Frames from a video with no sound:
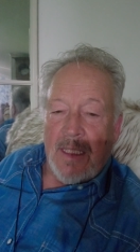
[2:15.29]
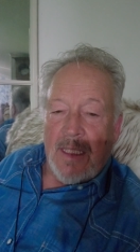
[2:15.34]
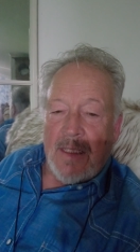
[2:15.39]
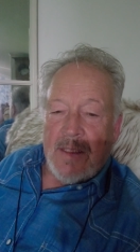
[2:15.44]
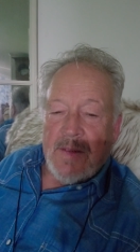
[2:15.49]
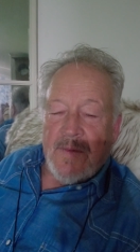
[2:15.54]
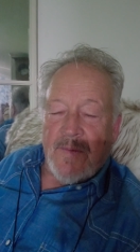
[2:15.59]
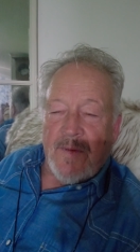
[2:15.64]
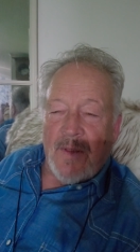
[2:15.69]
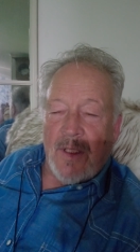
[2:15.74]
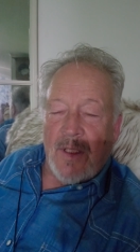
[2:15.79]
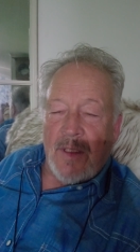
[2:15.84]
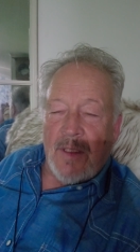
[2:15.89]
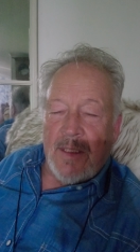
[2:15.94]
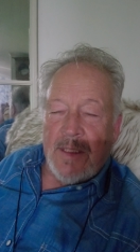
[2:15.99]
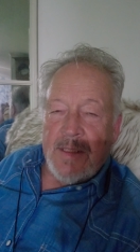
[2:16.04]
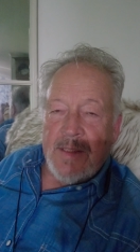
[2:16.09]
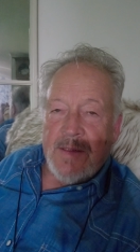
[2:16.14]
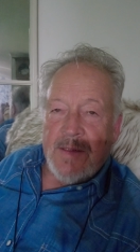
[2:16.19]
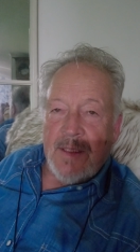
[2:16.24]
As far
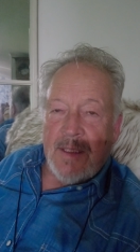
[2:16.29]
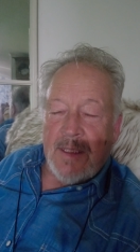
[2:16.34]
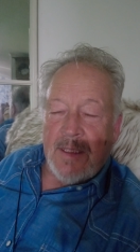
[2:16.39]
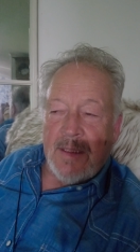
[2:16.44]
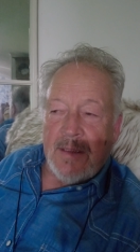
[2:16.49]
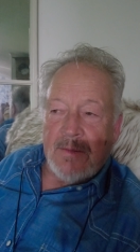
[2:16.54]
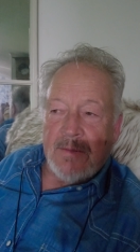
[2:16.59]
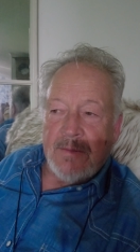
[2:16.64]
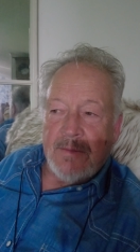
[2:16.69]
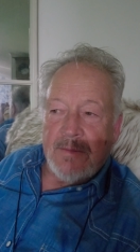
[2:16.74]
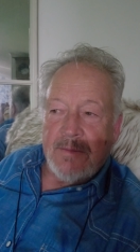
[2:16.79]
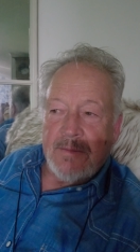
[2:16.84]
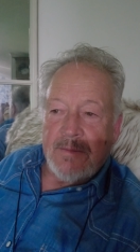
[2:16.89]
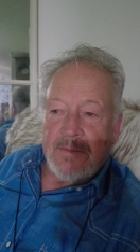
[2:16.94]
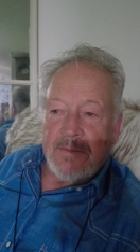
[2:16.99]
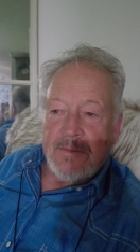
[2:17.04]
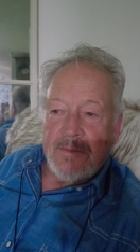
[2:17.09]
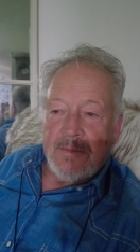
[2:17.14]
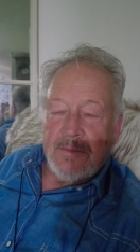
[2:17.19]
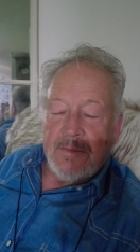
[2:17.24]
as uh,
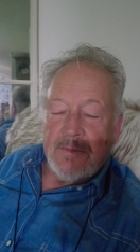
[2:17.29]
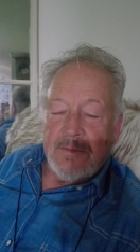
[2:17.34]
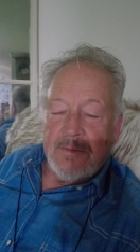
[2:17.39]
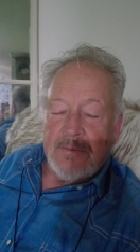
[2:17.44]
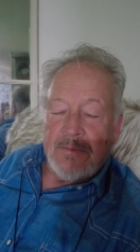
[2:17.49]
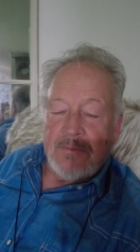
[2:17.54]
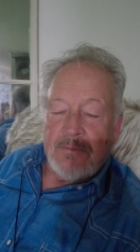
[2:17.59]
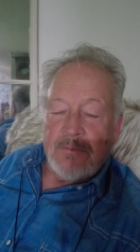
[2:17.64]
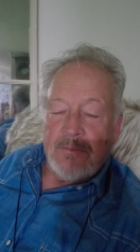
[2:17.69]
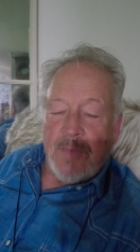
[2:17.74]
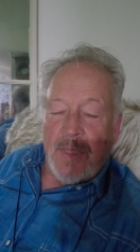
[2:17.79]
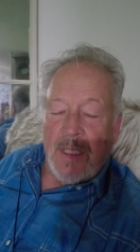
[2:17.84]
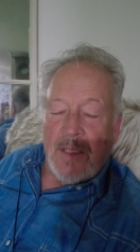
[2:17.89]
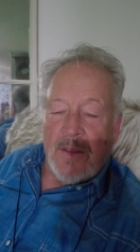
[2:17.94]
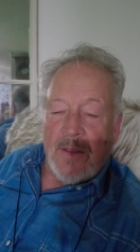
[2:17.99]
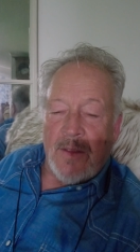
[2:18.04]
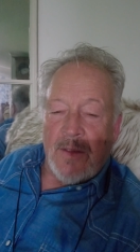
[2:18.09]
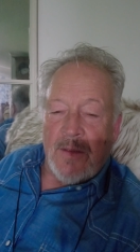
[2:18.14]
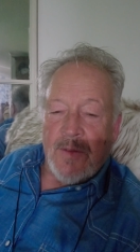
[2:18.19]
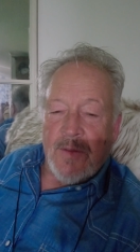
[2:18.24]

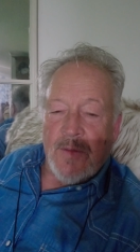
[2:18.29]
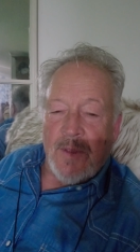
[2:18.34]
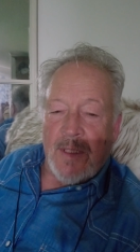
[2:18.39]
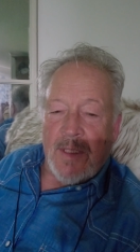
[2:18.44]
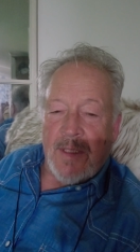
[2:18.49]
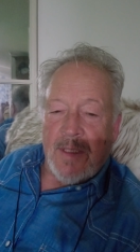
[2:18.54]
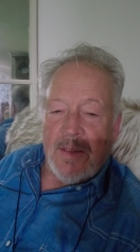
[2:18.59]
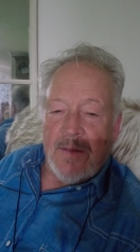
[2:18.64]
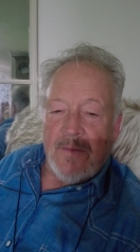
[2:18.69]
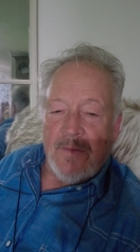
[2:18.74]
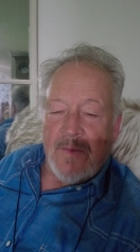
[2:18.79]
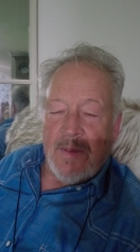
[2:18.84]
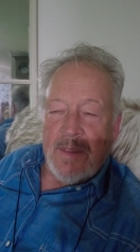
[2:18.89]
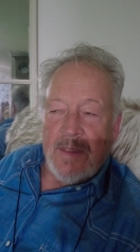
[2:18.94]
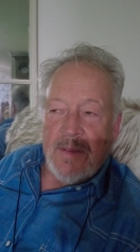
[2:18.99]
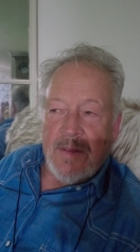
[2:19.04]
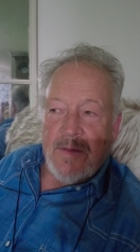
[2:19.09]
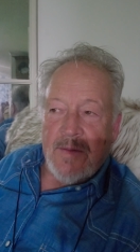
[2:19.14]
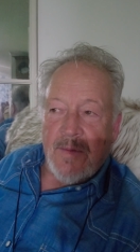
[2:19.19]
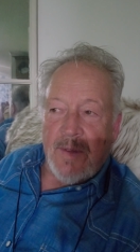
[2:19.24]
Ben Hur Trucking and
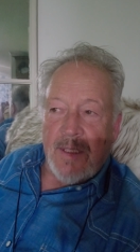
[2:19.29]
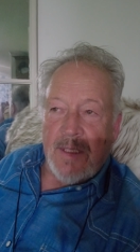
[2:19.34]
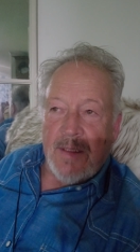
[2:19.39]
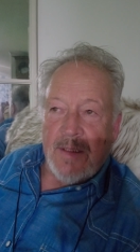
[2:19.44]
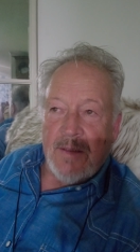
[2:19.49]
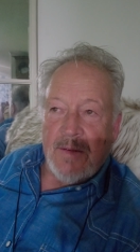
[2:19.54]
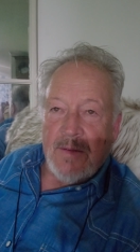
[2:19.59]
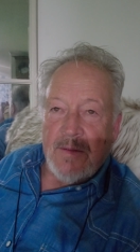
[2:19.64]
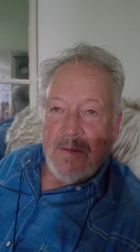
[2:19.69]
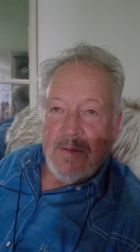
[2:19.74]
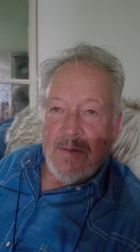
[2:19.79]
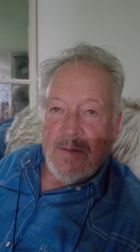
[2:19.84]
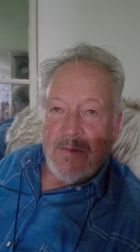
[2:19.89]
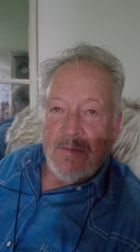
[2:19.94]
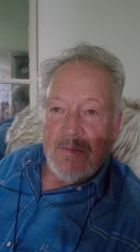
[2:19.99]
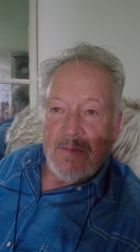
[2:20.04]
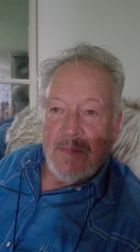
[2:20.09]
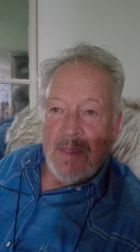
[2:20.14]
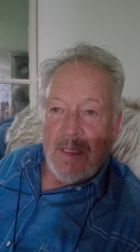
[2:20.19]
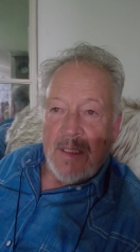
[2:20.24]
Vintage Radios,
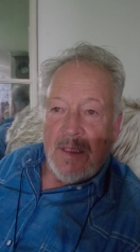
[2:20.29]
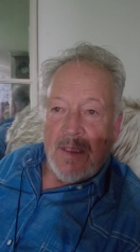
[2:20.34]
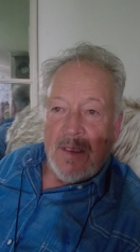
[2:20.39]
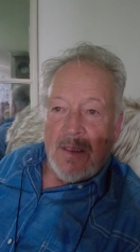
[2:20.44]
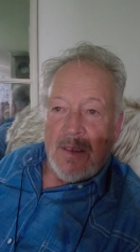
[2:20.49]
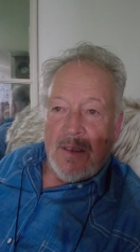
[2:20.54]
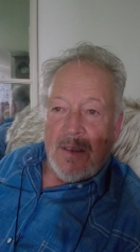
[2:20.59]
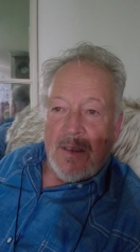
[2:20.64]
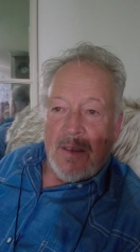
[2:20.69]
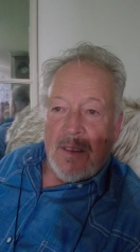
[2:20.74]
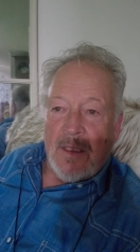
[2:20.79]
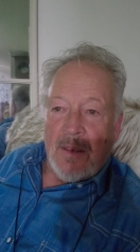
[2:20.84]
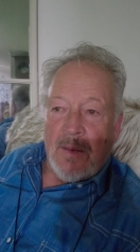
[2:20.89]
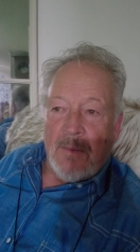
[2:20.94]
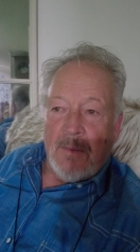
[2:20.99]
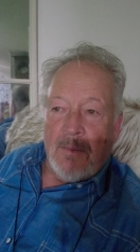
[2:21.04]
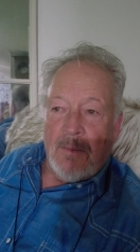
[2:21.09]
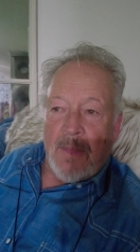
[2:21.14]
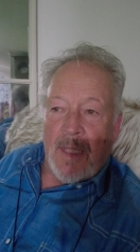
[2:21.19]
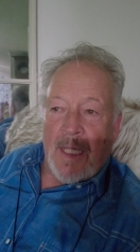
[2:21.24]

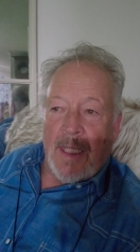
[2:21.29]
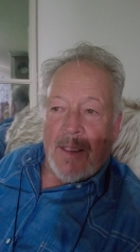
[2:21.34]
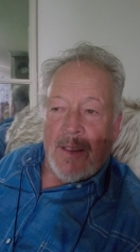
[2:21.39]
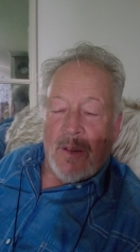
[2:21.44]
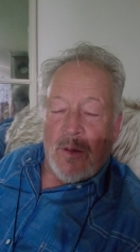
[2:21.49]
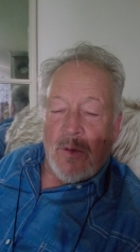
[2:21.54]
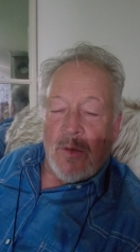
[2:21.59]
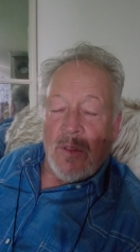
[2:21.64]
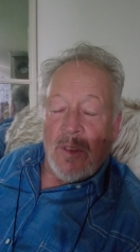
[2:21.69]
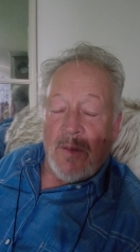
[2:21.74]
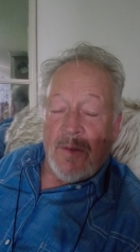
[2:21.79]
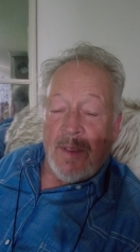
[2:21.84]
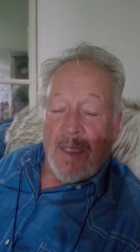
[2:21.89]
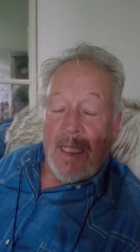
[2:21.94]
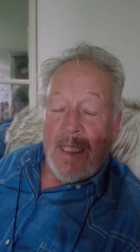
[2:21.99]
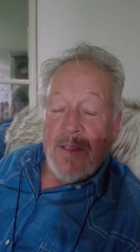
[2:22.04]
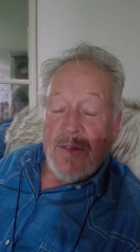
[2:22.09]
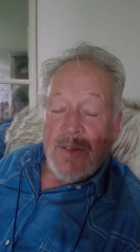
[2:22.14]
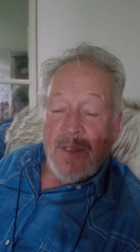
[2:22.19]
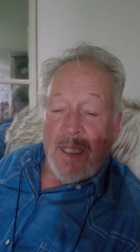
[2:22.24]
my goal on
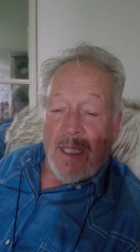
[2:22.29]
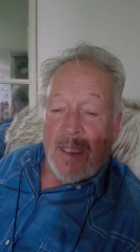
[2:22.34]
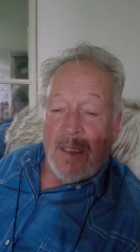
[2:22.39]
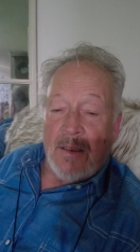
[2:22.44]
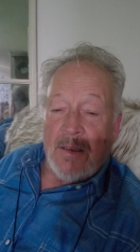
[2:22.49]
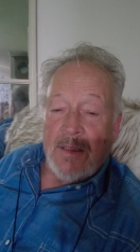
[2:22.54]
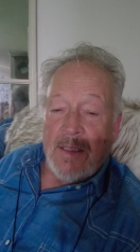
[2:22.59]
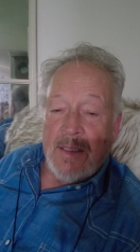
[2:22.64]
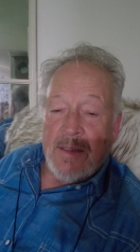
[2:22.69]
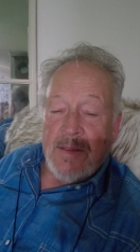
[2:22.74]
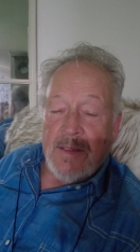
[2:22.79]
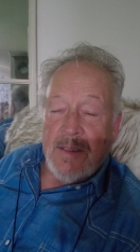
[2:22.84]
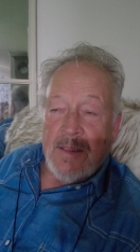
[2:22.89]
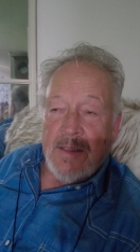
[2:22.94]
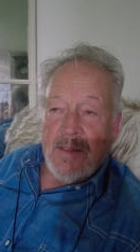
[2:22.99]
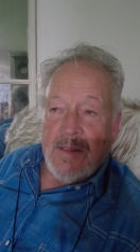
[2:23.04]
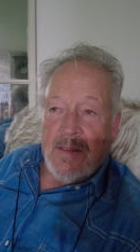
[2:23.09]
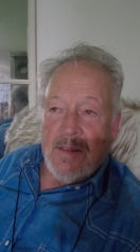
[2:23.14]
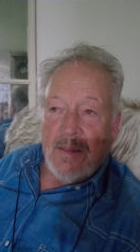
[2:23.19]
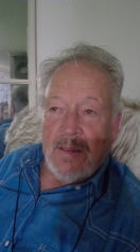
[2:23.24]
that channel, as
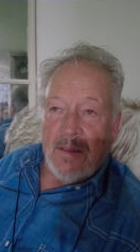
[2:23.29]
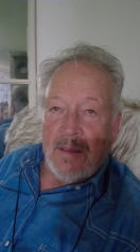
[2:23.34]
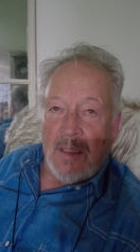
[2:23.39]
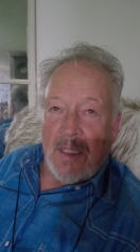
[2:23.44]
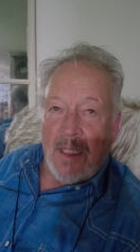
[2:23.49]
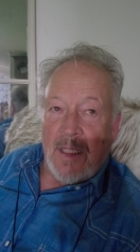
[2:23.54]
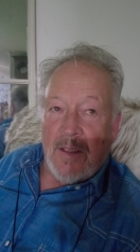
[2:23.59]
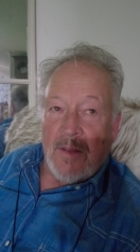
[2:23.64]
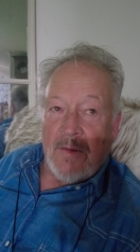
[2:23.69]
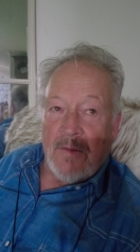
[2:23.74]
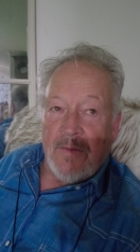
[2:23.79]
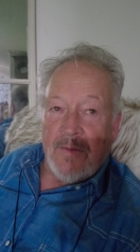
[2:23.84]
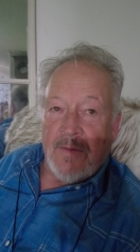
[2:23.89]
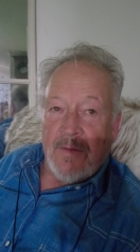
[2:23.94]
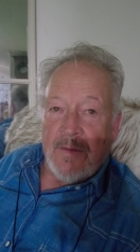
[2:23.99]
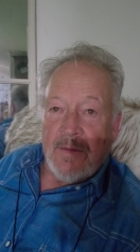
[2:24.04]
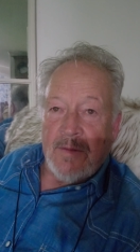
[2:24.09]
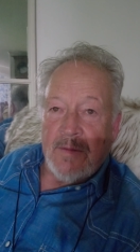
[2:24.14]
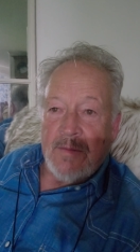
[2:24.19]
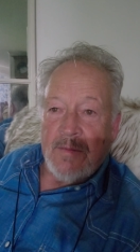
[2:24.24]
is a lot of
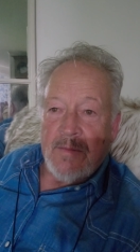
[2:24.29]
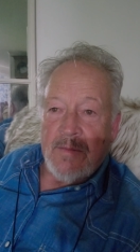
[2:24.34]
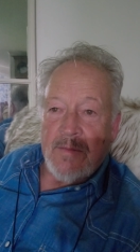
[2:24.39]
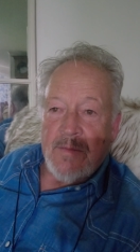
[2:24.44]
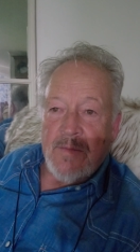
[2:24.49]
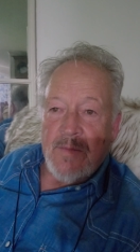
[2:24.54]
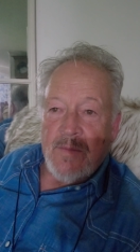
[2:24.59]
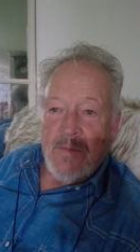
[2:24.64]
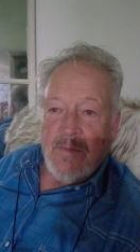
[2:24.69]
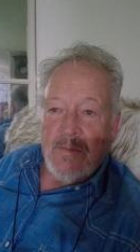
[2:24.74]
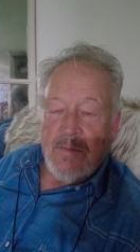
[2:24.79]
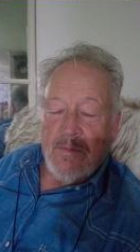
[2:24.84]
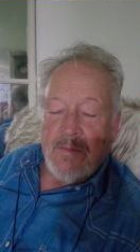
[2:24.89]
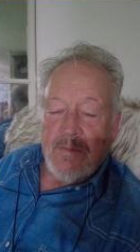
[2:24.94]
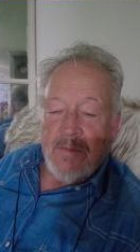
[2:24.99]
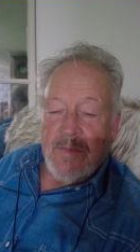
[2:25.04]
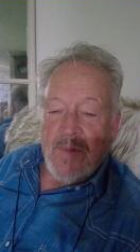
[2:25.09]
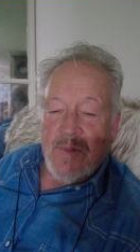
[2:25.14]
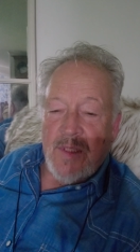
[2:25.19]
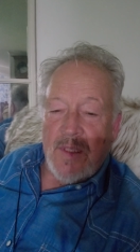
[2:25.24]

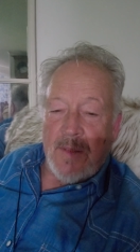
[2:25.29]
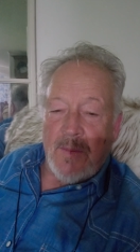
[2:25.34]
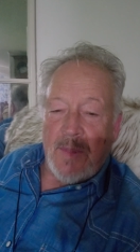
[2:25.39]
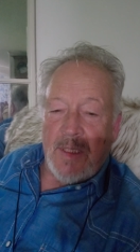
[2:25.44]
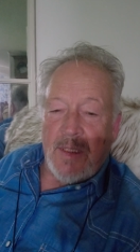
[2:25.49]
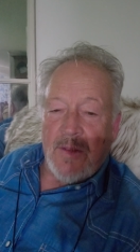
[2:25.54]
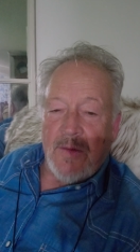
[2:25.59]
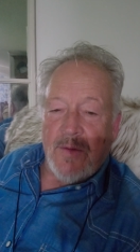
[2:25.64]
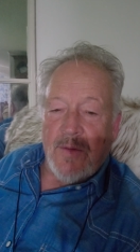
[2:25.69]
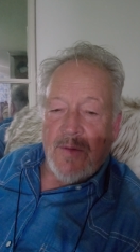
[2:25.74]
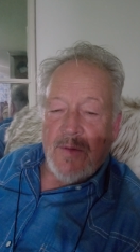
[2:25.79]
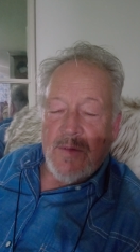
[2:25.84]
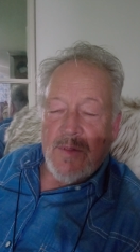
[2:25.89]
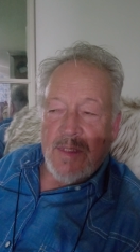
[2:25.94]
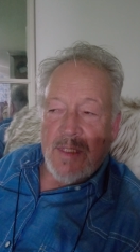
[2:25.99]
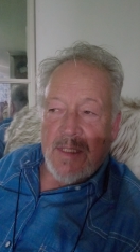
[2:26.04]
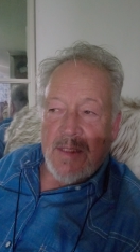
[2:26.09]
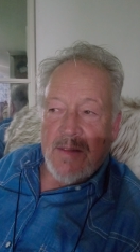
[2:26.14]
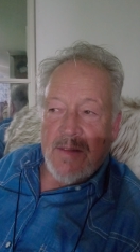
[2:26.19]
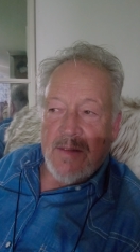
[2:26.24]
CB
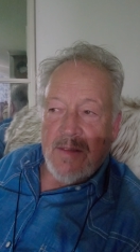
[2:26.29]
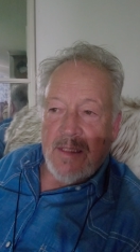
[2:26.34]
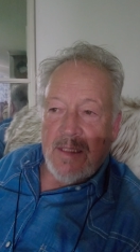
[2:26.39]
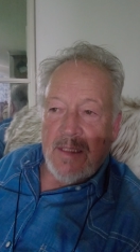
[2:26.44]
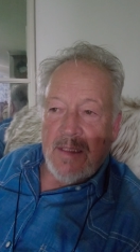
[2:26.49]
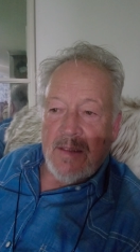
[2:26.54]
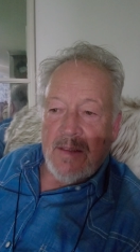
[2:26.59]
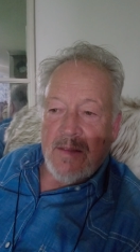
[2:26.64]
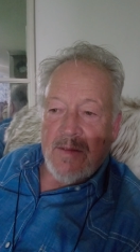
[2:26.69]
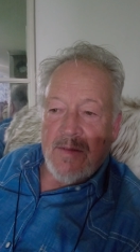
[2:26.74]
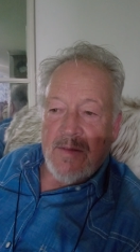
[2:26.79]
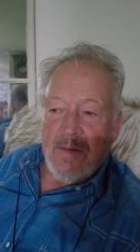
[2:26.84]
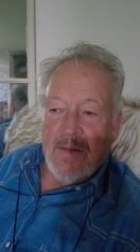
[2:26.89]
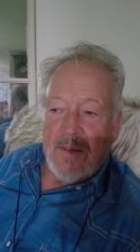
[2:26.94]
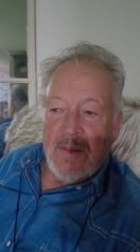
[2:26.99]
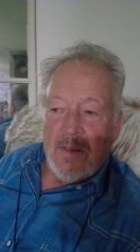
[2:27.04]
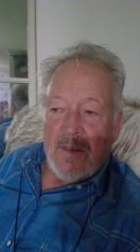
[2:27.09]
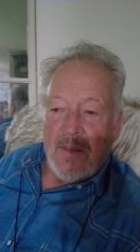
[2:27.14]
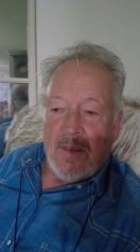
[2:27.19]
enthusiasts, is